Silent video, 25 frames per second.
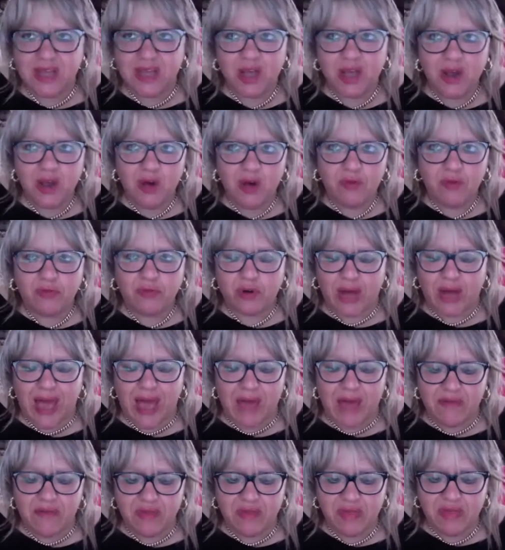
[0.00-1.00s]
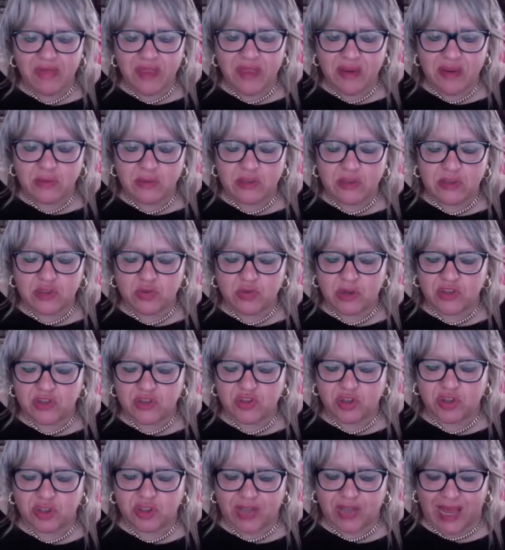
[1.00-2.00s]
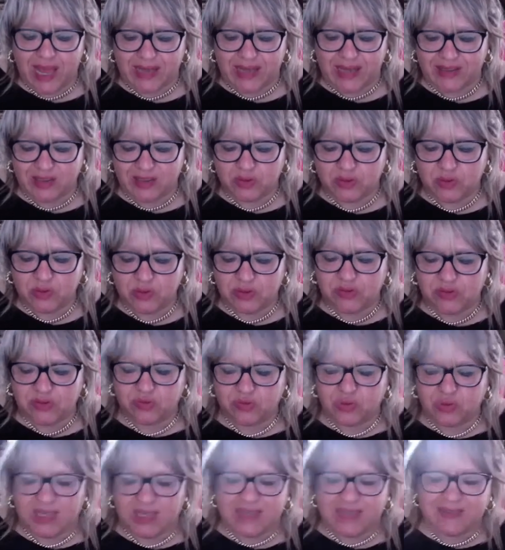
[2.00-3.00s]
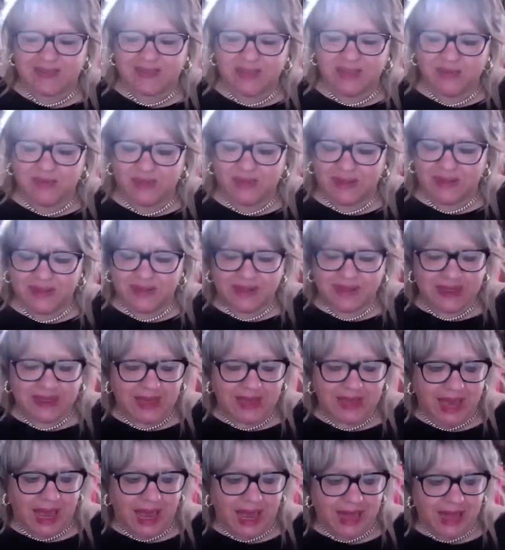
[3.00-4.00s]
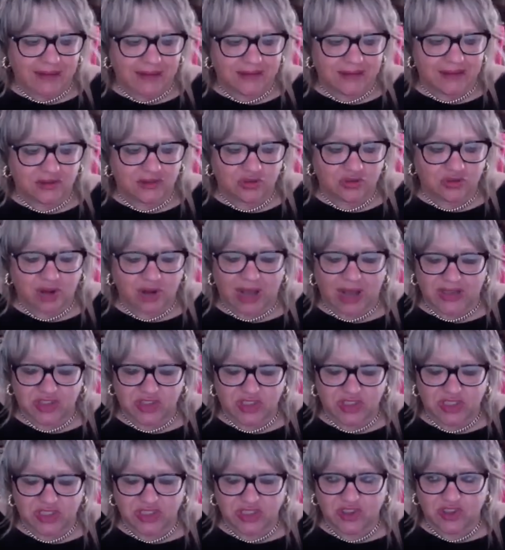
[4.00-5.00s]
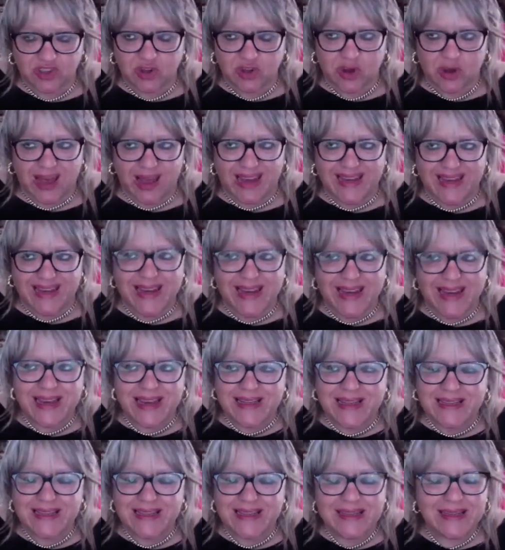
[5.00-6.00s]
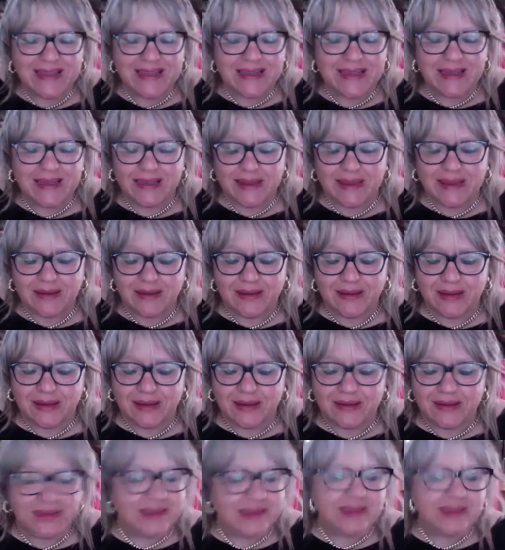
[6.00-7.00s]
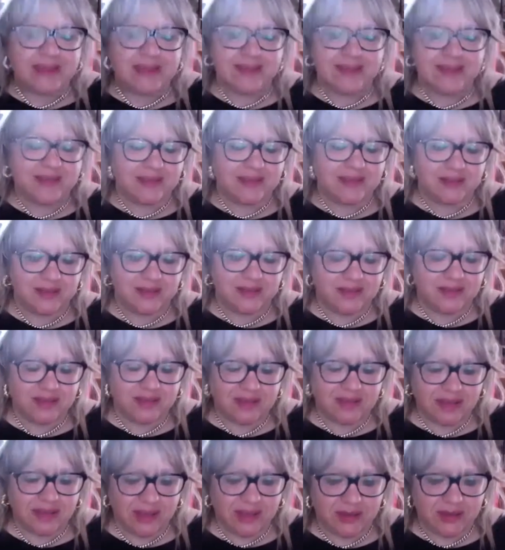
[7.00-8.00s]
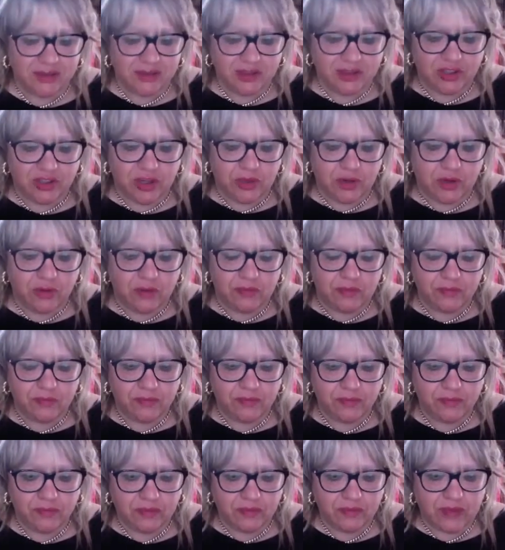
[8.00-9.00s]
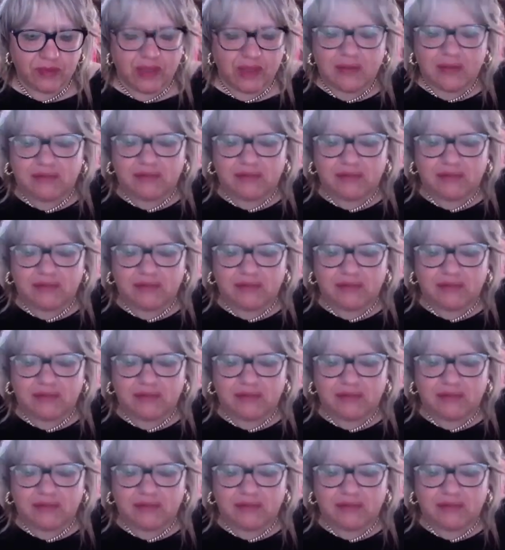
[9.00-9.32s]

for everything which was connected with creativity and the tragedy. So I need the distance, and